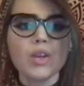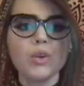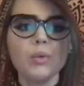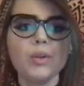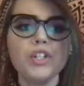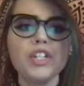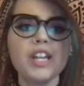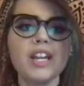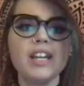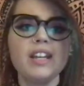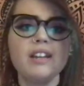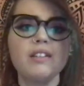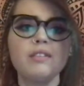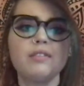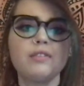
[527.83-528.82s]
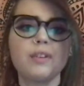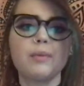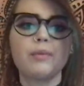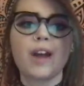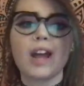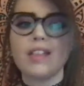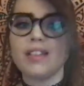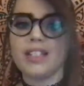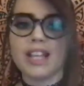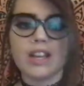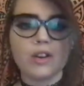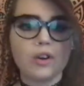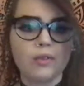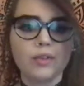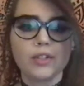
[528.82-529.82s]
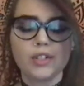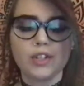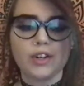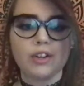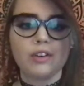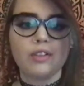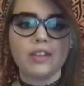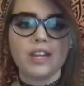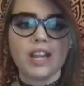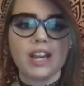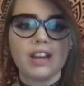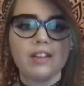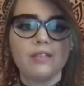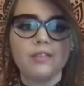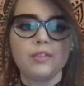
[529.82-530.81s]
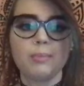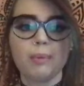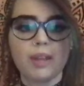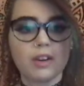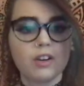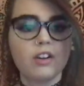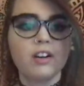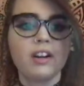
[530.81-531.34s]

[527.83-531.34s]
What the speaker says: originating from violent takeovers turned the natives bitter,